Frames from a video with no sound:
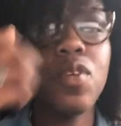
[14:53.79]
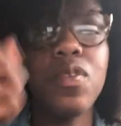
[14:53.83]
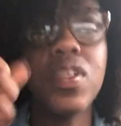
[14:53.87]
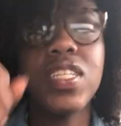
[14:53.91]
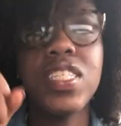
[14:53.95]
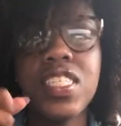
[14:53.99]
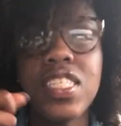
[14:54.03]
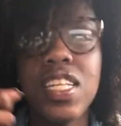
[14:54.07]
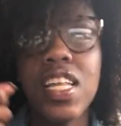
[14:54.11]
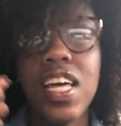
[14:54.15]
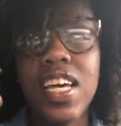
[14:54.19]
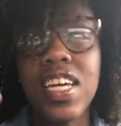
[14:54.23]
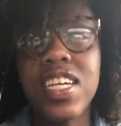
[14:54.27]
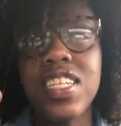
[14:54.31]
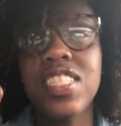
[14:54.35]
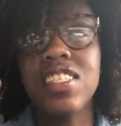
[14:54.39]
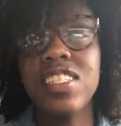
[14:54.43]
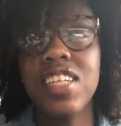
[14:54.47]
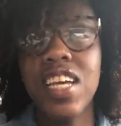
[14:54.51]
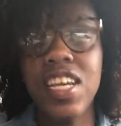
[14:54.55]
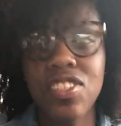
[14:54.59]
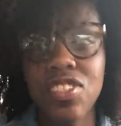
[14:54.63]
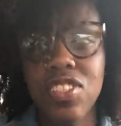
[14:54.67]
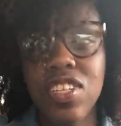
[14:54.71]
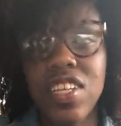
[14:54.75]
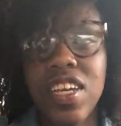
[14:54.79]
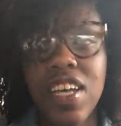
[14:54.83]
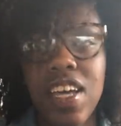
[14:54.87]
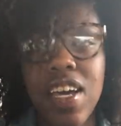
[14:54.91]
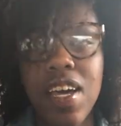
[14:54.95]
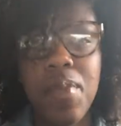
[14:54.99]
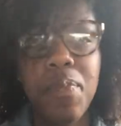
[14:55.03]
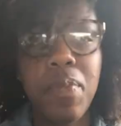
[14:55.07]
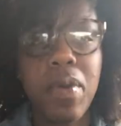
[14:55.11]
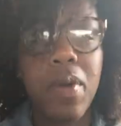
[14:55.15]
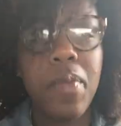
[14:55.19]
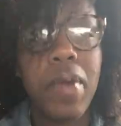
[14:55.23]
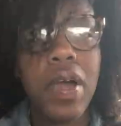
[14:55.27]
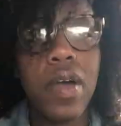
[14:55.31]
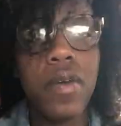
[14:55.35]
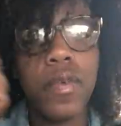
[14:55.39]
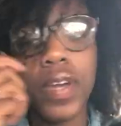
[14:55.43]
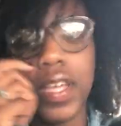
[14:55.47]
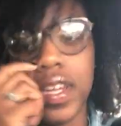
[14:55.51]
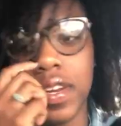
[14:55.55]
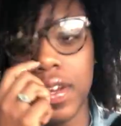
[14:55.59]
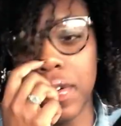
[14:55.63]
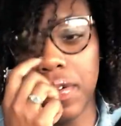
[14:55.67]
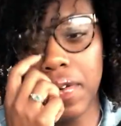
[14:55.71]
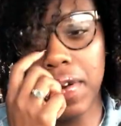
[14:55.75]
So, it's like a suction cup on my
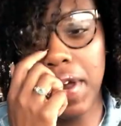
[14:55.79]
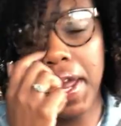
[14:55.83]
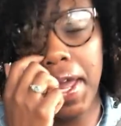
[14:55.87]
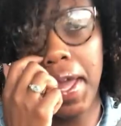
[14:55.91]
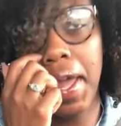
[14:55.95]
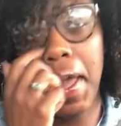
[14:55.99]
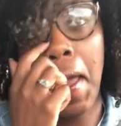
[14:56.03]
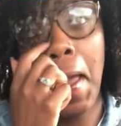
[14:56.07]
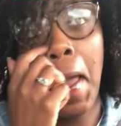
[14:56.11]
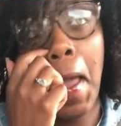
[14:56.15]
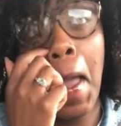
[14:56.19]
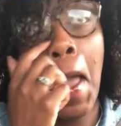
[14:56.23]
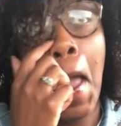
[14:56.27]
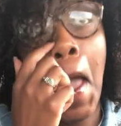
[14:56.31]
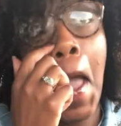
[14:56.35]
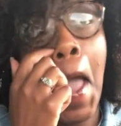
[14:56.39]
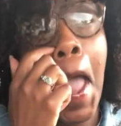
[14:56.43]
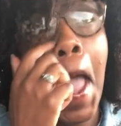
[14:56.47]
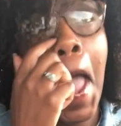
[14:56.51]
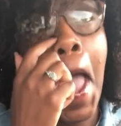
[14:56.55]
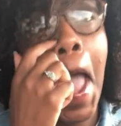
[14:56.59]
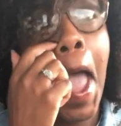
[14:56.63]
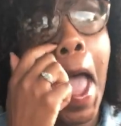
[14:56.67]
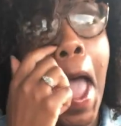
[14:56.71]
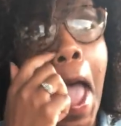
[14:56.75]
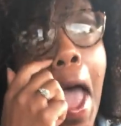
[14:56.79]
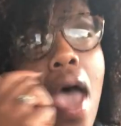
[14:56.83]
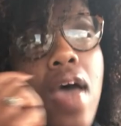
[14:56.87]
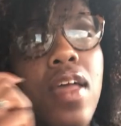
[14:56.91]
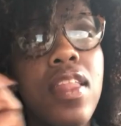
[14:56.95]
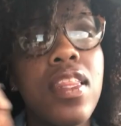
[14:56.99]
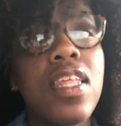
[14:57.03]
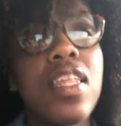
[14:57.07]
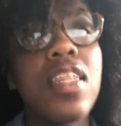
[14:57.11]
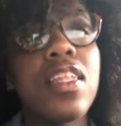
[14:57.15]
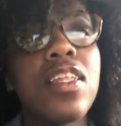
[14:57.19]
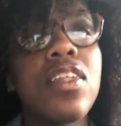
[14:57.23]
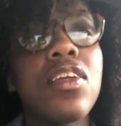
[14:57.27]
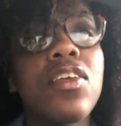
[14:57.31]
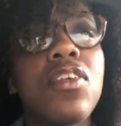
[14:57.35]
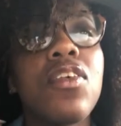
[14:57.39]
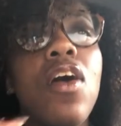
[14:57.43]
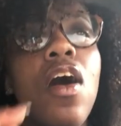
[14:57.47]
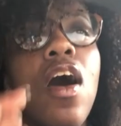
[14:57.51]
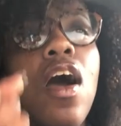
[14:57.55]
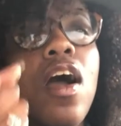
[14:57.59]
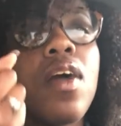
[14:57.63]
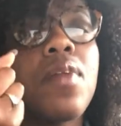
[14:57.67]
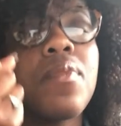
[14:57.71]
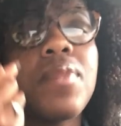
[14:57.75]
window, right? and then the little
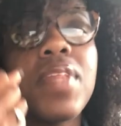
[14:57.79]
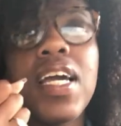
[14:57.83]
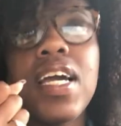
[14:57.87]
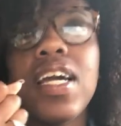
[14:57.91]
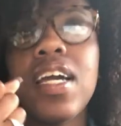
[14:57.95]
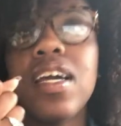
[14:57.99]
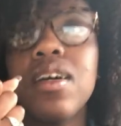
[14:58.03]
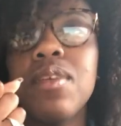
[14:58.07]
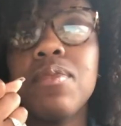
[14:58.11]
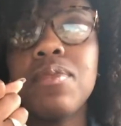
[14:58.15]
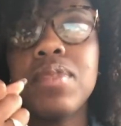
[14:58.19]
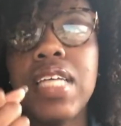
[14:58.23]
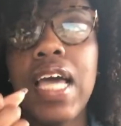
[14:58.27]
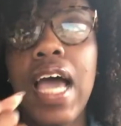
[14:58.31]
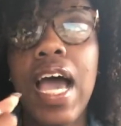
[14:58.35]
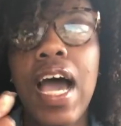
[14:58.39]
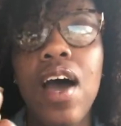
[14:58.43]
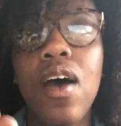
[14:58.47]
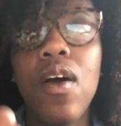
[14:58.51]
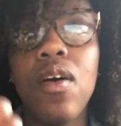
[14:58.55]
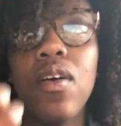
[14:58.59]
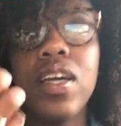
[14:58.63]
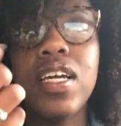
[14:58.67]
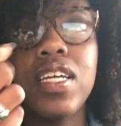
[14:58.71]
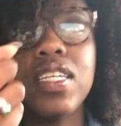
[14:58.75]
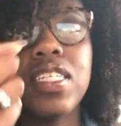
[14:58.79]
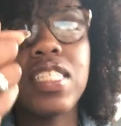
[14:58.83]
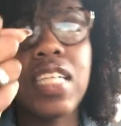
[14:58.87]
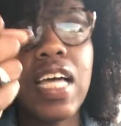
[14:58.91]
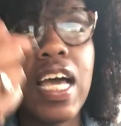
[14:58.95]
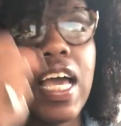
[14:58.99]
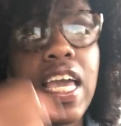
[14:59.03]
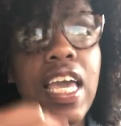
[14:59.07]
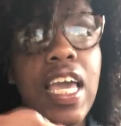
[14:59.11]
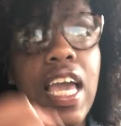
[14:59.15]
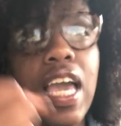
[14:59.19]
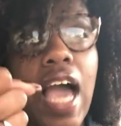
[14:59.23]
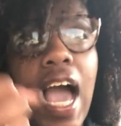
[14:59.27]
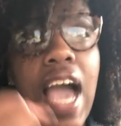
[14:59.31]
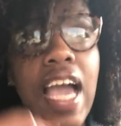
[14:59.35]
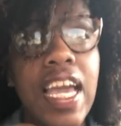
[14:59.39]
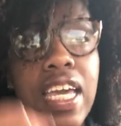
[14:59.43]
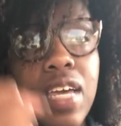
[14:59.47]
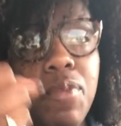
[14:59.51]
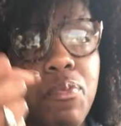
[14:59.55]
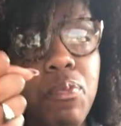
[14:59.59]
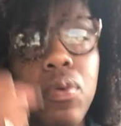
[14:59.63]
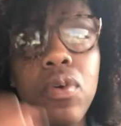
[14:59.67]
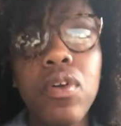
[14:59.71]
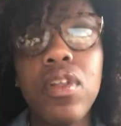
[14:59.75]
arm that comes out is like I
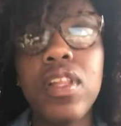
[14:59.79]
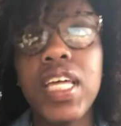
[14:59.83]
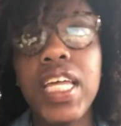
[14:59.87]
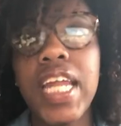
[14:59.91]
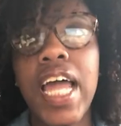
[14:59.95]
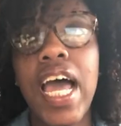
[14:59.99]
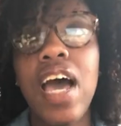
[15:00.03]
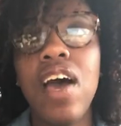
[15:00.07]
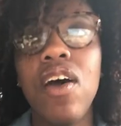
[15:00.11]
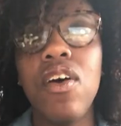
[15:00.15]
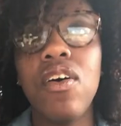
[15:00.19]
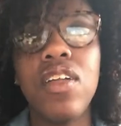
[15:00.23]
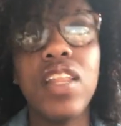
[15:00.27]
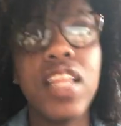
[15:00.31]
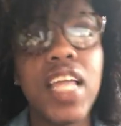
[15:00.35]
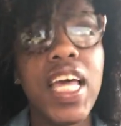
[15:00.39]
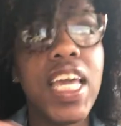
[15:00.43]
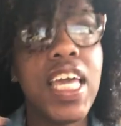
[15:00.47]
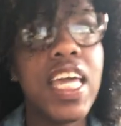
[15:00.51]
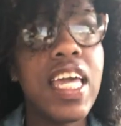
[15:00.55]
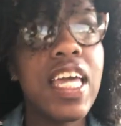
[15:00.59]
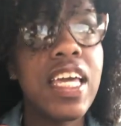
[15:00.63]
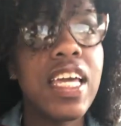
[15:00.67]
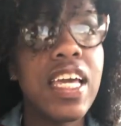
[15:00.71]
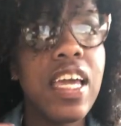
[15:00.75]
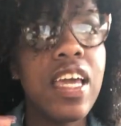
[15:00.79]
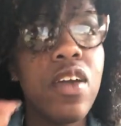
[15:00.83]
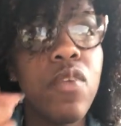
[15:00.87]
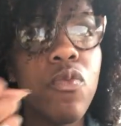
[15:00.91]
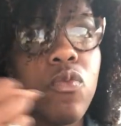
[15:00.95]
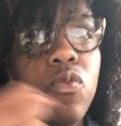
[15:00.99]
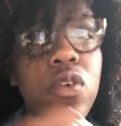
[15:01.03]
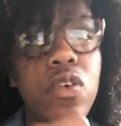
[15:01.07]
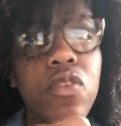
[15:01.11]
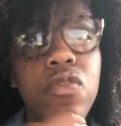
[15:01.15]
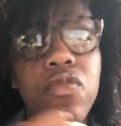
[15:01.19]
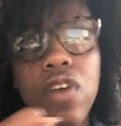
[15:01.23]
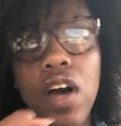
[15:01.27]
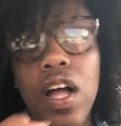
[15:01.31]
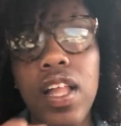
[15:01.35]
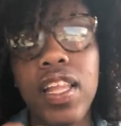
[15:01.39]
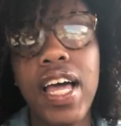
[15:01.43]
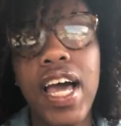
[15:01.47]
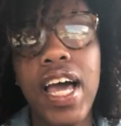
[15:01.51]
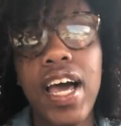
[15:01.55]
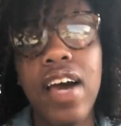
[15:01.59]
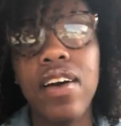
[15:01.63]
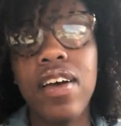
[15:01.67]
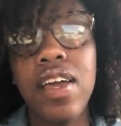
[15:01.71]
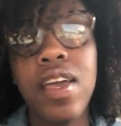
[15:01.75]
can pull it out like it, it will fall
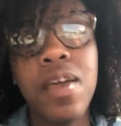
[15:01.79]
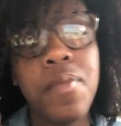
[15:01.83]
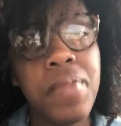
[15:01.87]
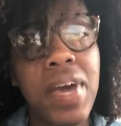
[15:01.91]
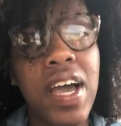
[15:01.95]
out it